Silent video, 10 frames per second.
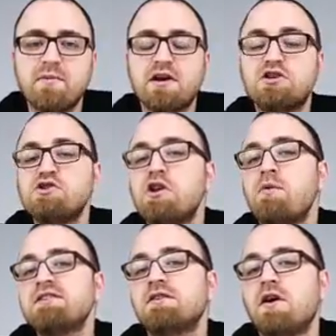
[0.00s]
because you can
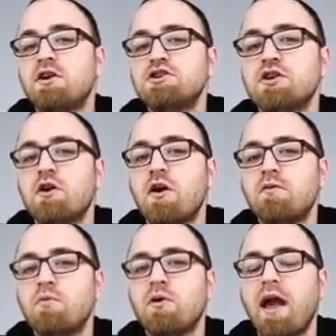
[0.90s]
always launch the
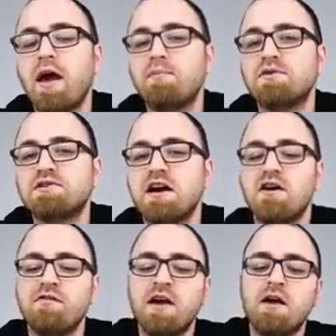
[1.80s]
cardboard app
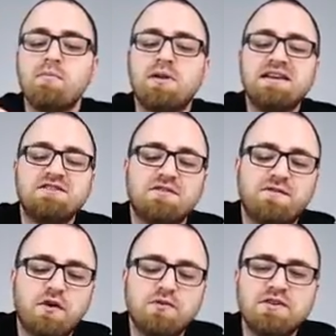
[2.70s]
yourself. Place your
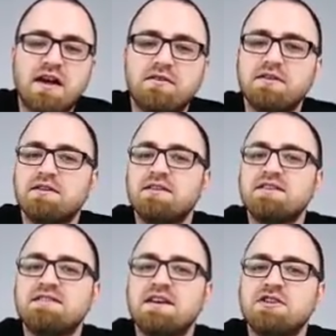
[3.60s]
phone down in
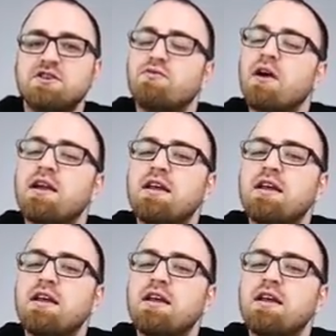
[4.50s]
this section right